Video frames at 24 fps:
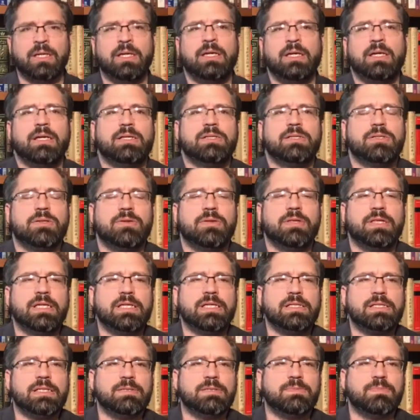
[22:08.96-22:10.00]
So this
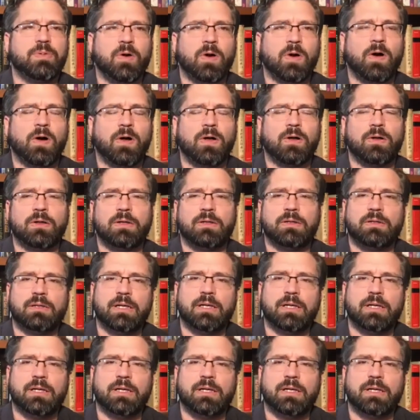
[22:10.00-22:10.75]
is Paul.